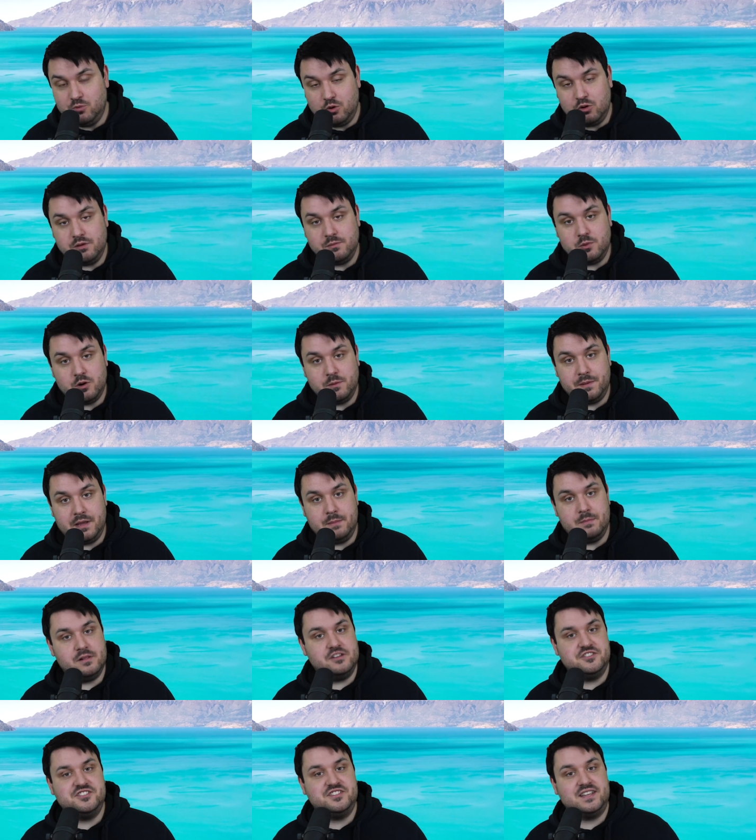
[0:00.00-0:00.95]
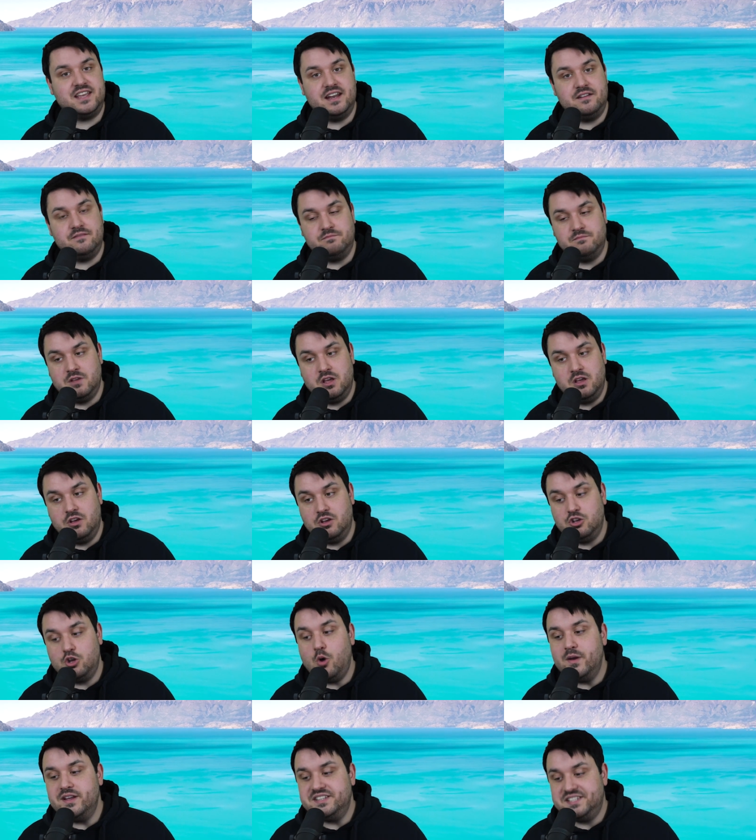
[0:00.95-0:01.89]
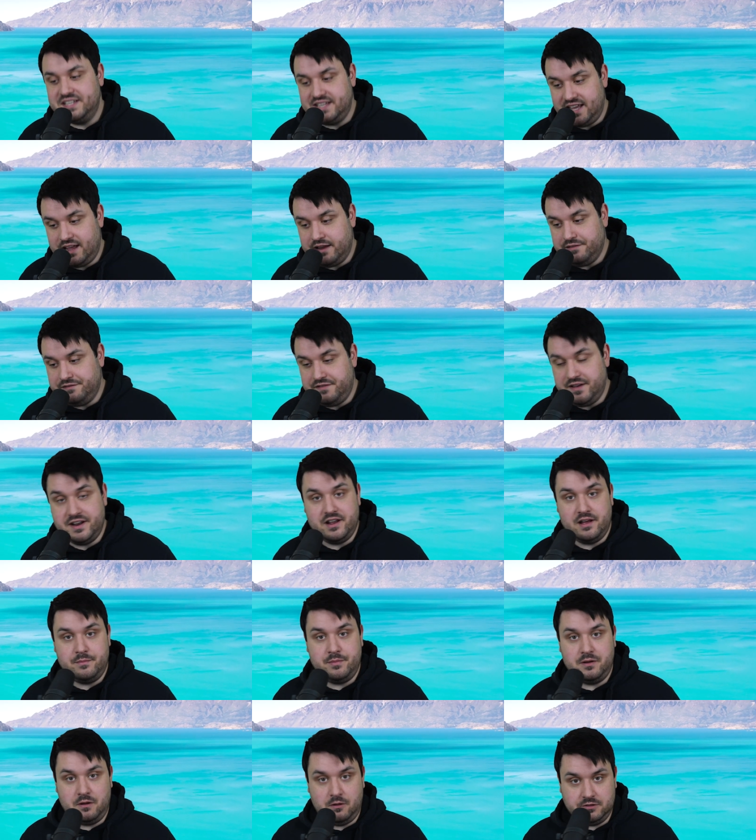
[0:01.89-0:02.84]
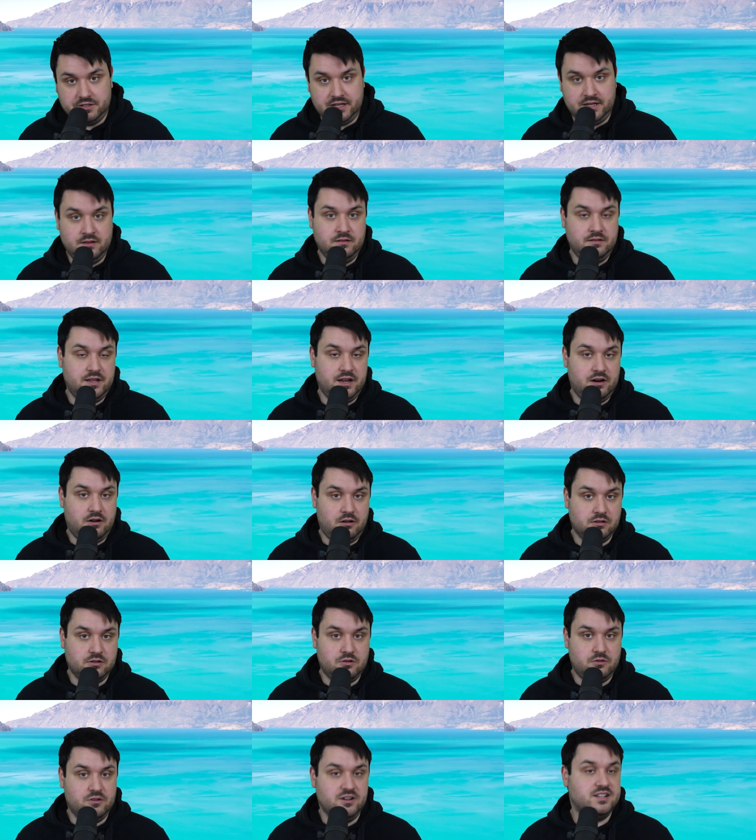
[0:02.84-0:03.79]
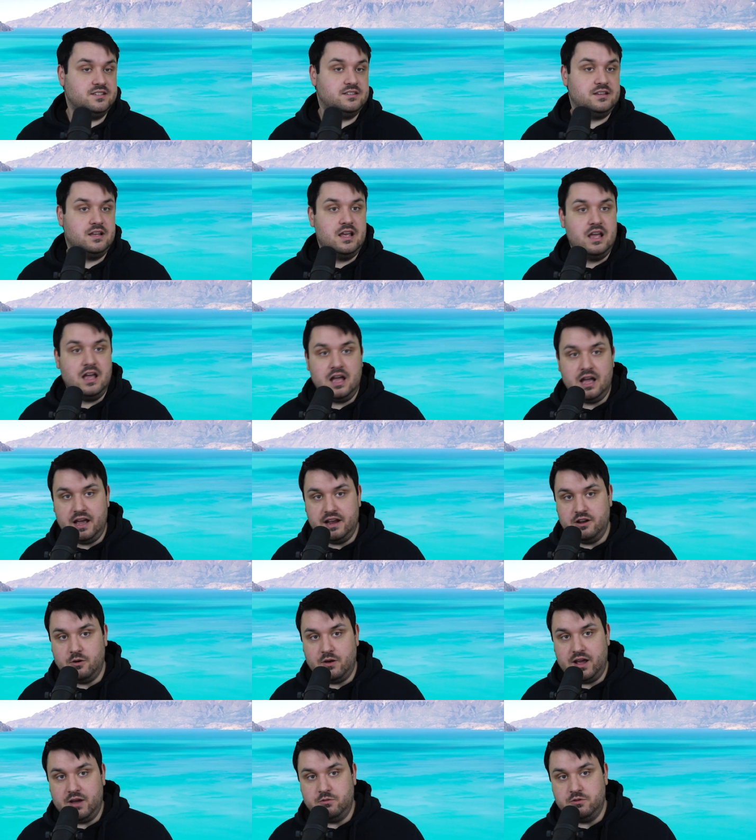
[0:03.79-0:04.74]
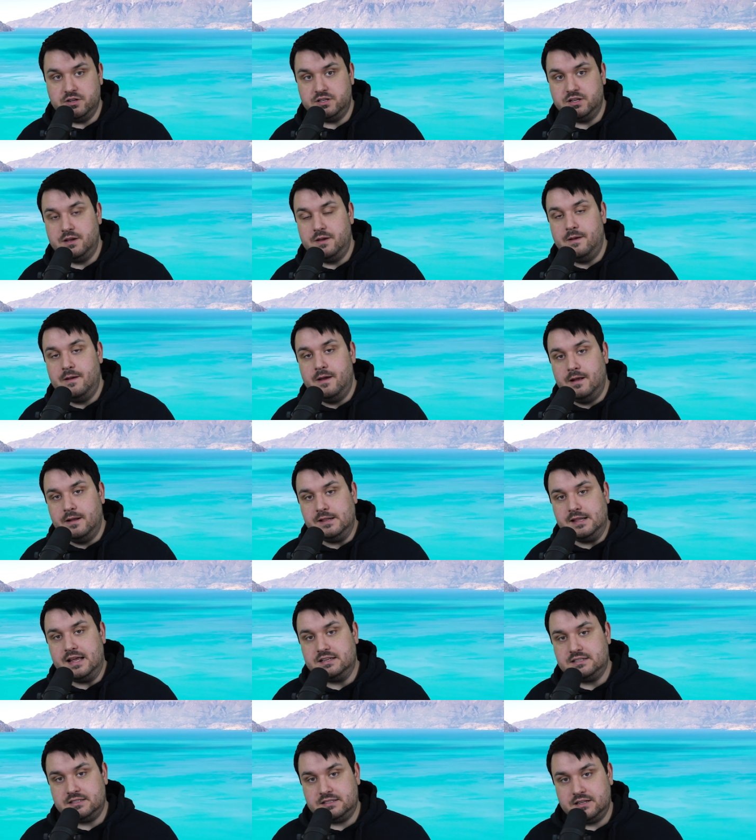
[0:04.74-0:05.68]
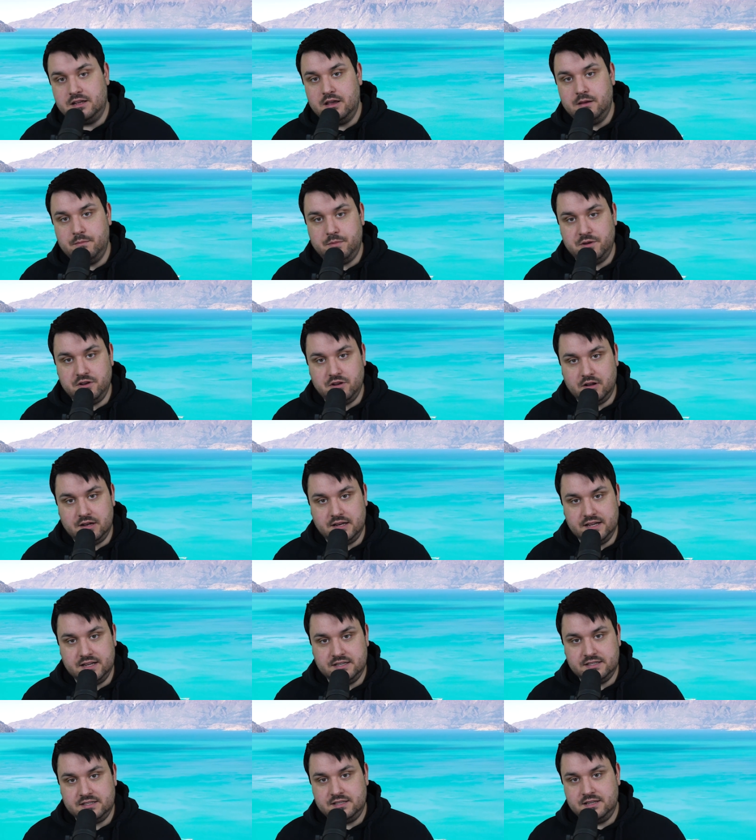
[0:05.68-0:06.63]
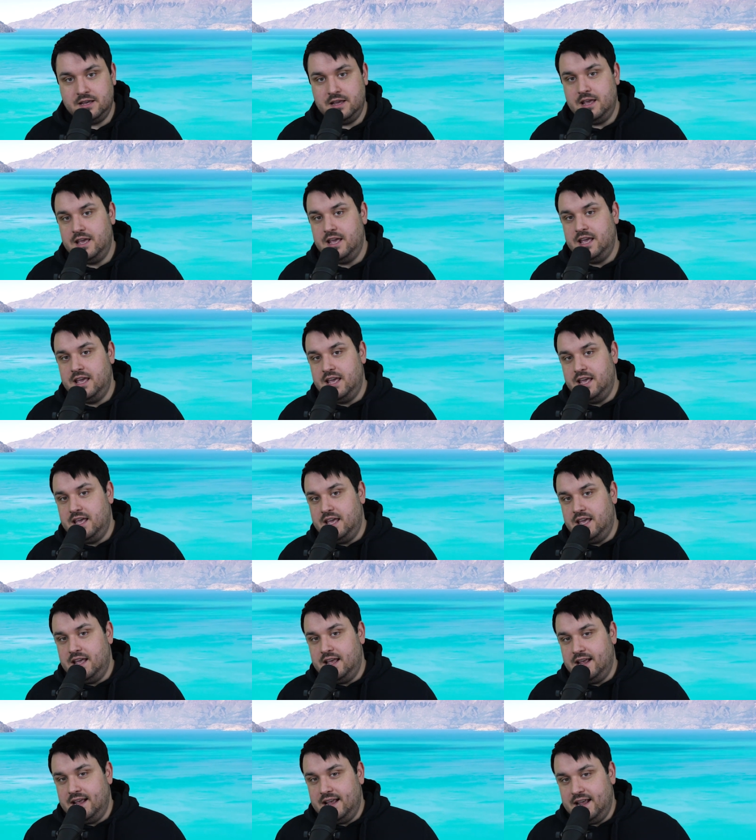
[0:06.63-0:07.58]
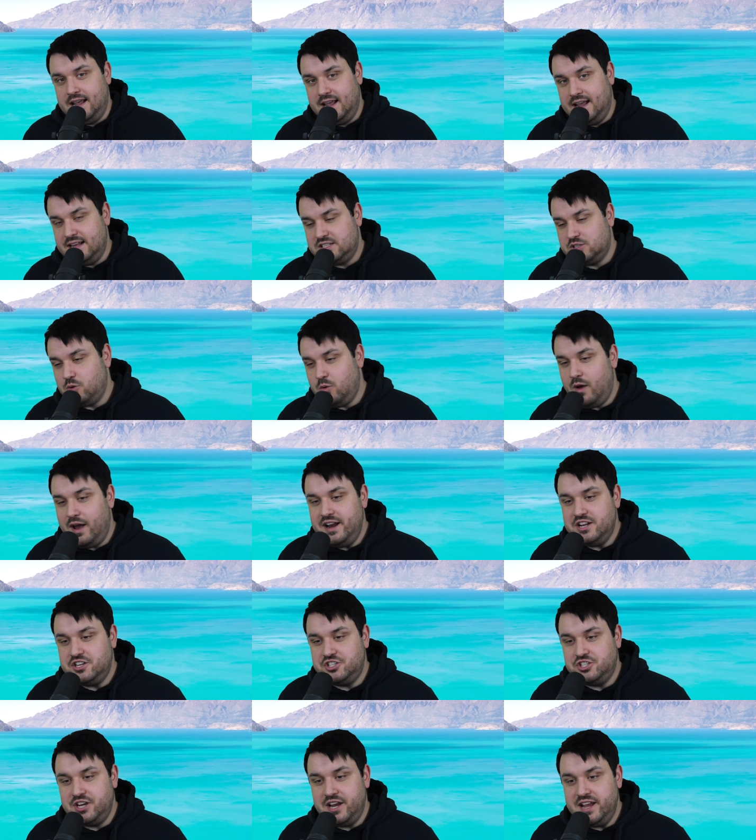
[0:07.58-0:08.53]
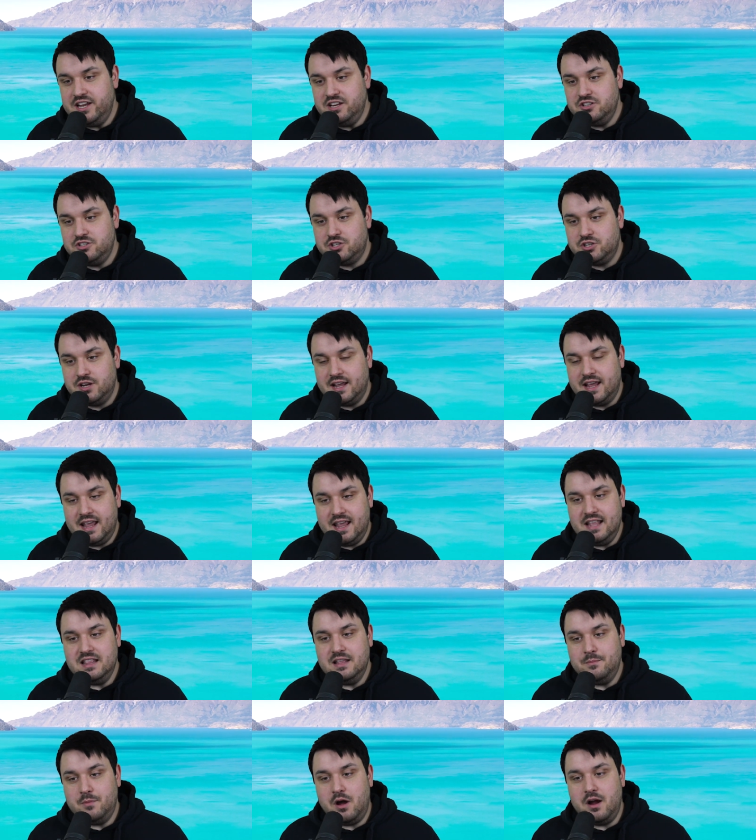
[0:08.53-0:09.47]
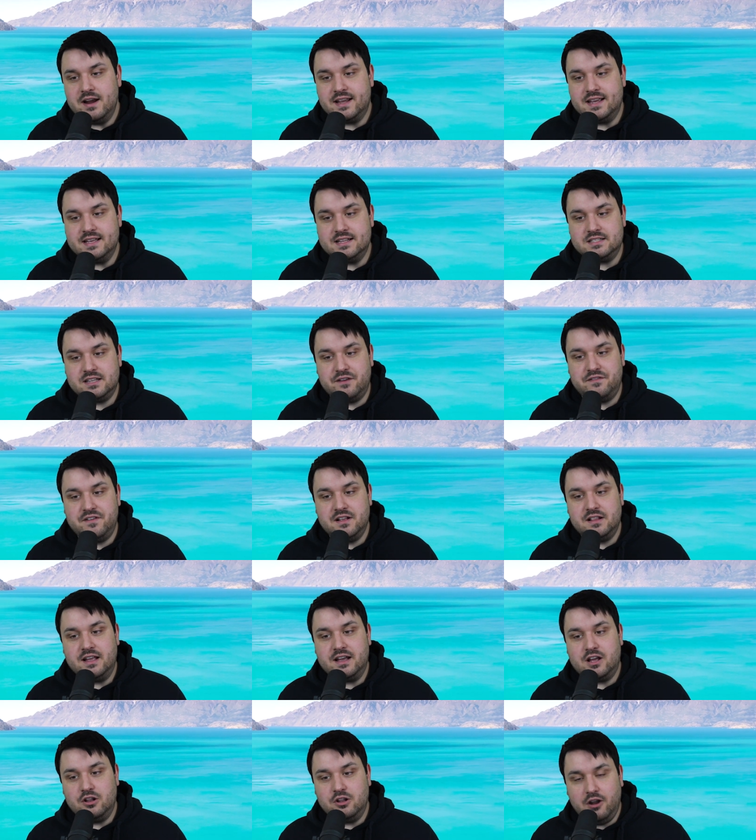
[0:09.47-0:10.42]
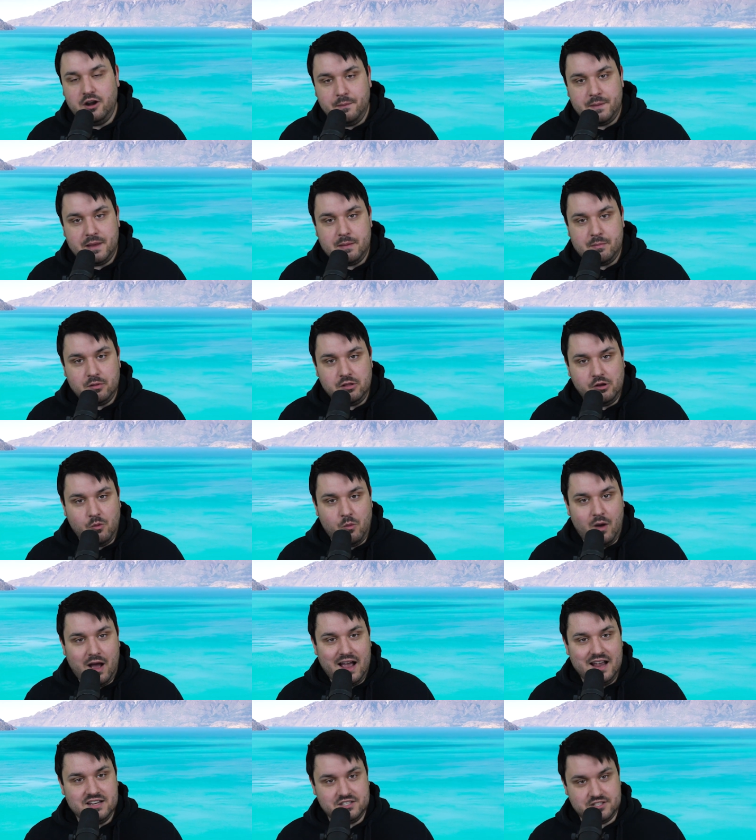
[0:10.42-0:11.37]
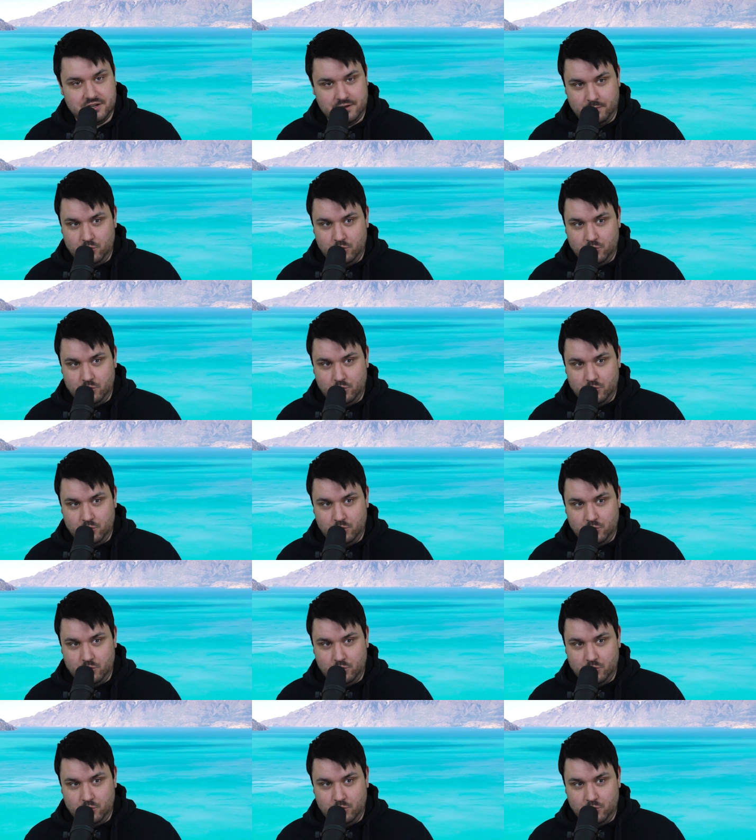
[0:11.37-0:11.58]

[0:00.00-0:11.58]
more and more people are just getting going to get fed up holding their altcoins. I know I would. Last but not least, it's quite a change in the markets. I feel like a lot of people are wiser.